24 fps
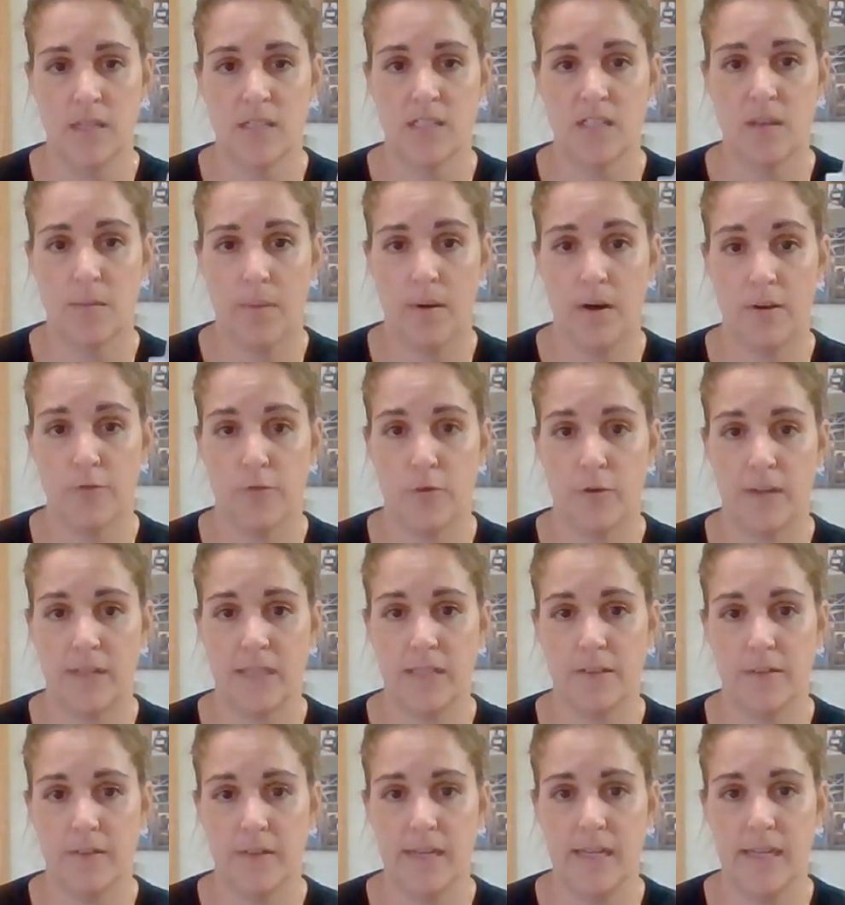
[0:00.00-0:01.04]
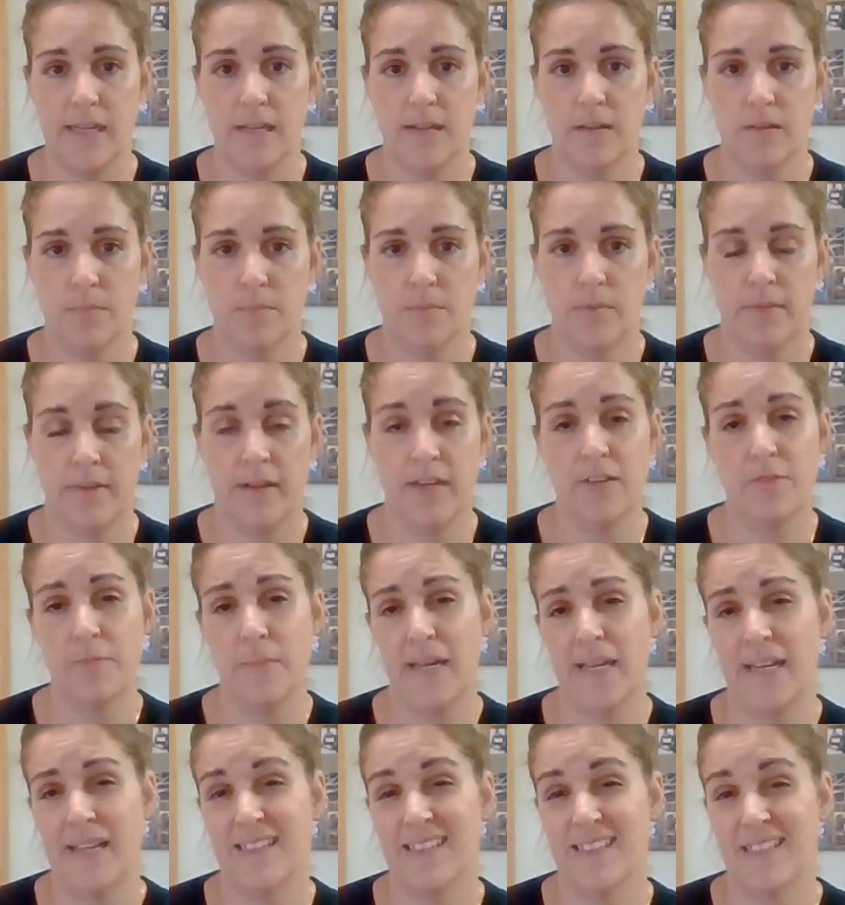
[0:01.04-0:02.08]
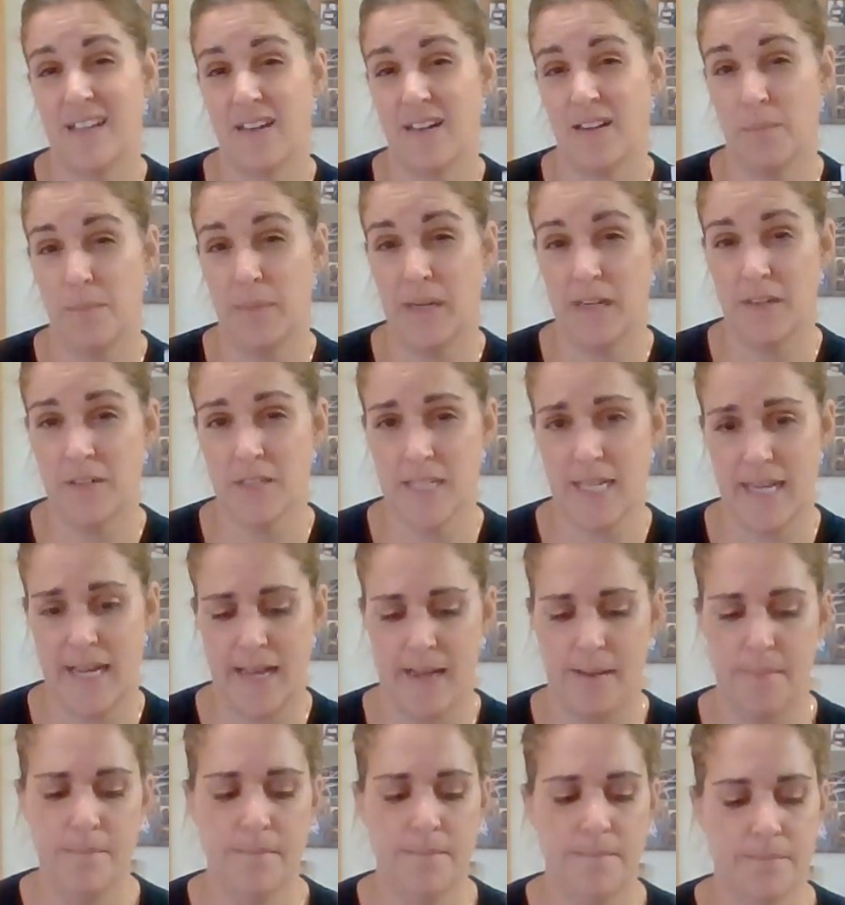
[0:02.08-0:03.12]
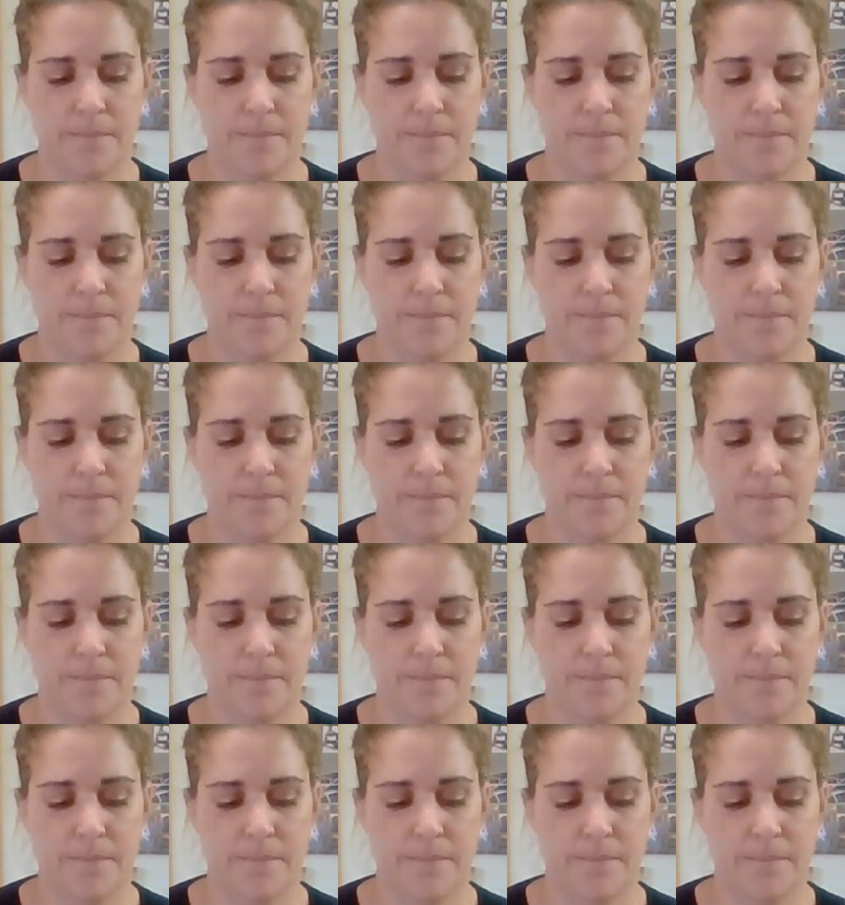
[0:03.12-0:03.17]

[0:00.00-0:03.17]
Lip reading: So part 43, preventative maintenance, on a bigger tab,